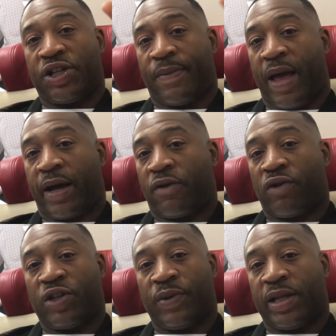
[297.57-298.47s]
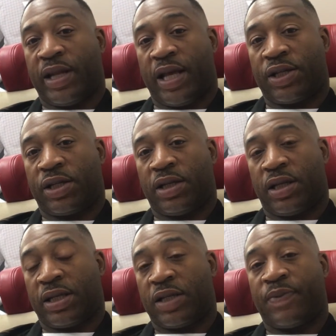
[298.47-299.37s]
I'm not going to rush with the niche.
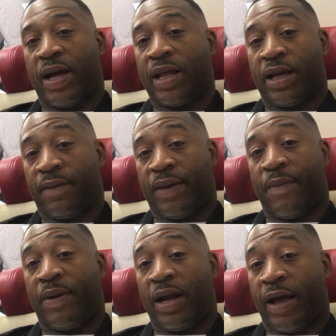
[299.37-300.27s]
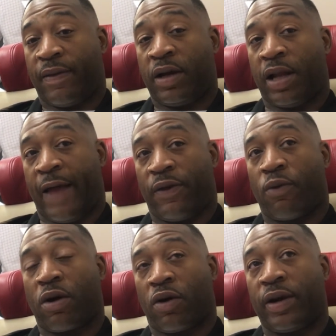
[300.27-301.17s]
This is probably going to be, I'm probably going to have to
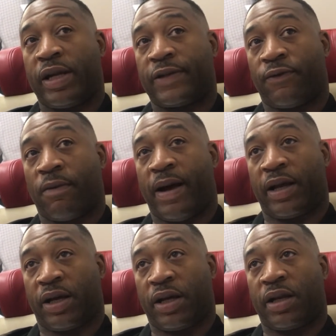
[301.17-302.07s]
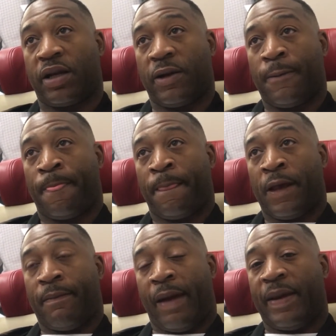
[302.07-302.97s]
work on this for about a good
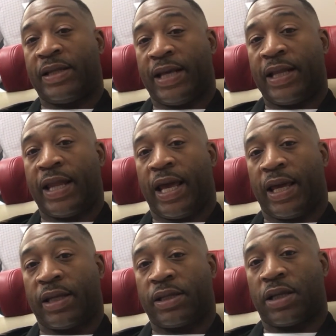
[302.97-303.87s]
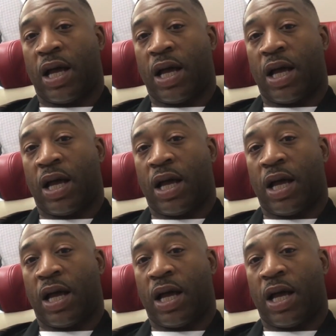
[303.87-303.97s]
maybe 10 days.